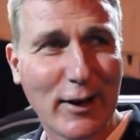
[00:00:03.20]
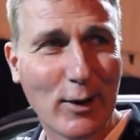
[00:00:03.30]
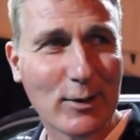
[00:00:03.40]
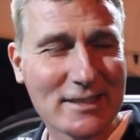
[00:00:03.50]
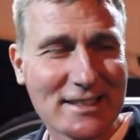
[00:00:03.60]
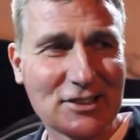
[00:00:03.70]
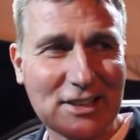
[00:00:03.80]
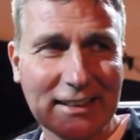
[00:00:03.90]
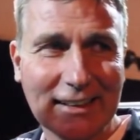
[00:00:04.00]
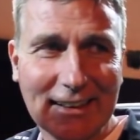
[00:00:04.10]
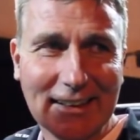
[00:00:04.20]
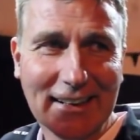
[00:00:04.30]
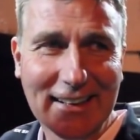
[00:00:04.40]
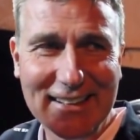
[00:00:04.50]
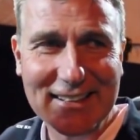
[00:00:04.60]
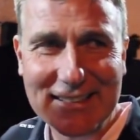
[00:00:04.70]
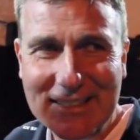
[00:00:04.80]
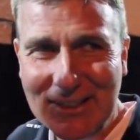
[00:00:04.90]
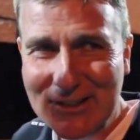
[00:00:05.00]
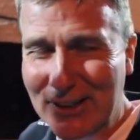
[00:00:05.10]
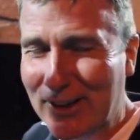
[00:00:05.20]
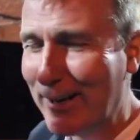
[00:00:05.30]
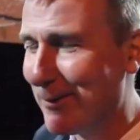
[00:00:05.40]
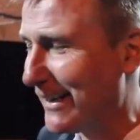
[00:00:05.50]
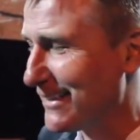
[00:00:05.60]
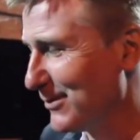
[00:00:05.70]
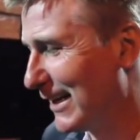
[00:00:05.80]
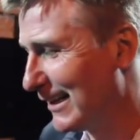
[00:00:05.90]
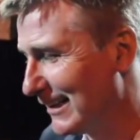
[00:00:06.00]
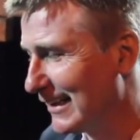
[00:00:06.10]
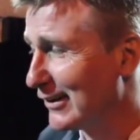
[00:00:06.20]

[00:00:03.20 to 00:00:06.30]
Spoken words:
you know, it's such a great way to win it,